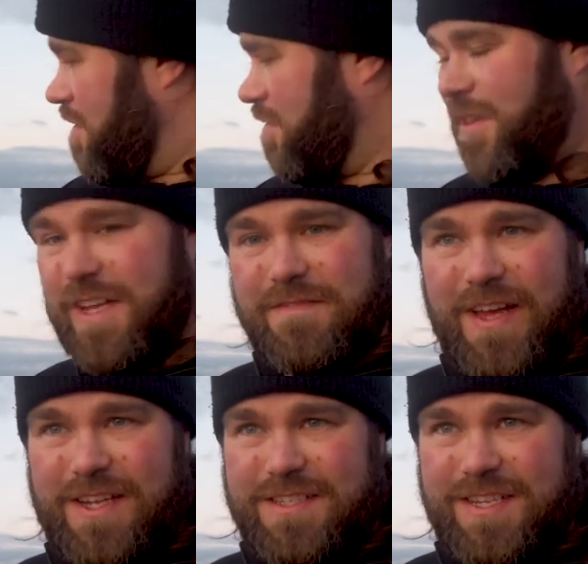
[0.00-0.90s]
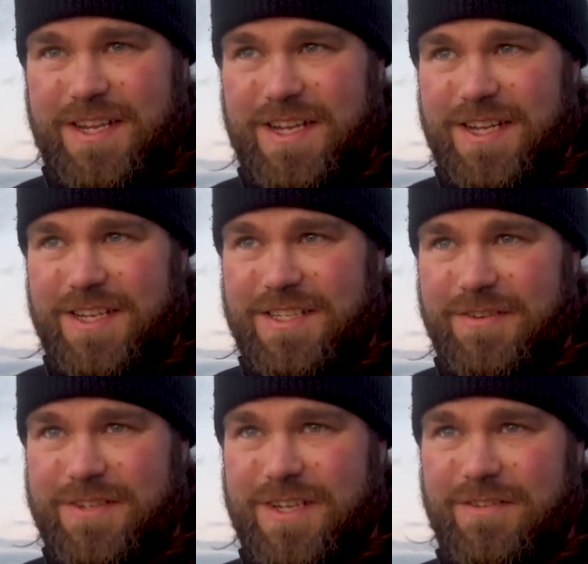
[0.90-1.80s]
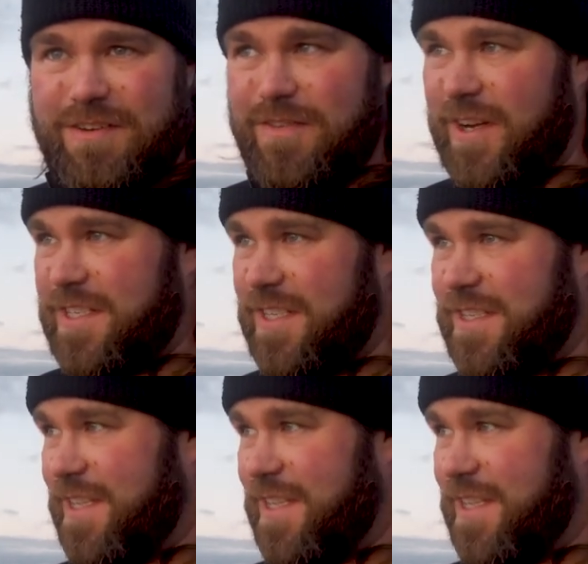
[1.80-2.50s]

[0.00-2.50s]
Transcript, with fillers: we'll leave that to, to its own devices.